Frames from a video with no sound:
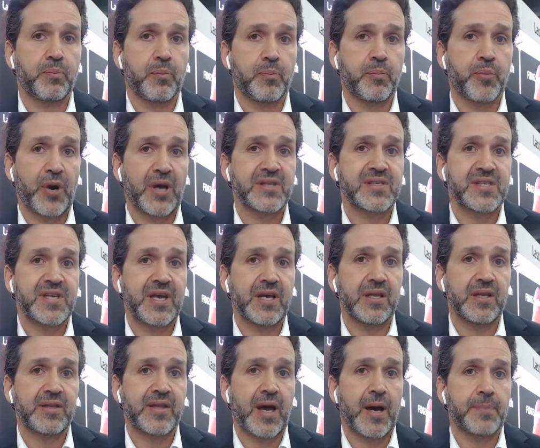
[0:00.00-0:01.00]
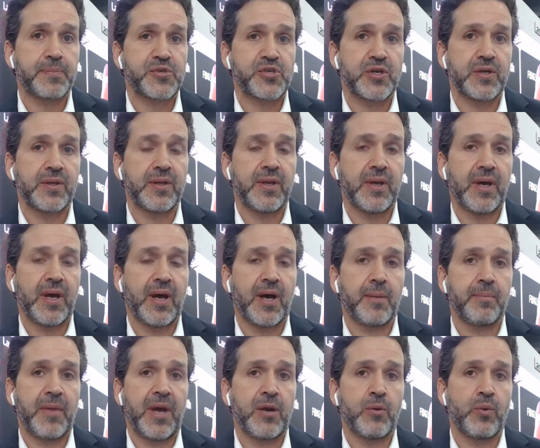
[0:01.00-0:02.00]
broad scale adoption
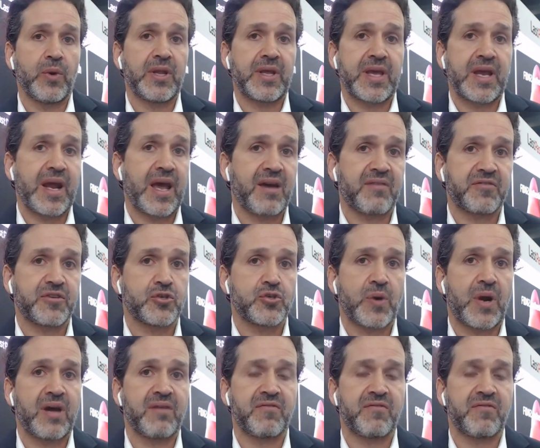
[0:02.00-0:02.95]
and really going to have to drive